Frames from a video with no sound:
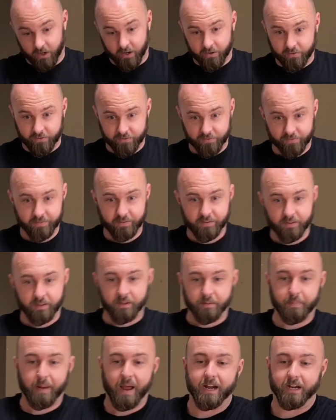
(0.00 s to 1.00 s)
off,
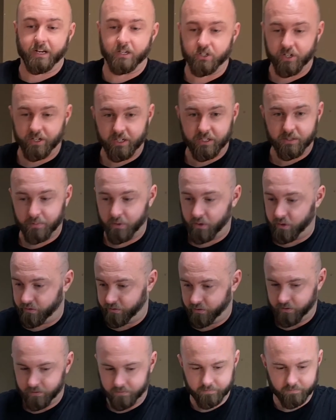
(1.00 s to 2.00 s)
the packaging is
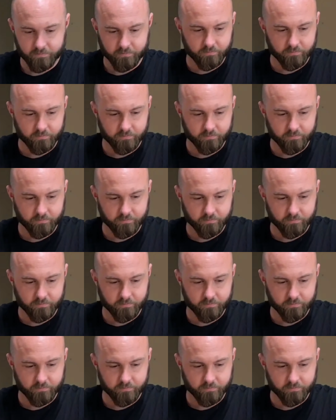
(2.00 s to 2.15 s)
beautiful.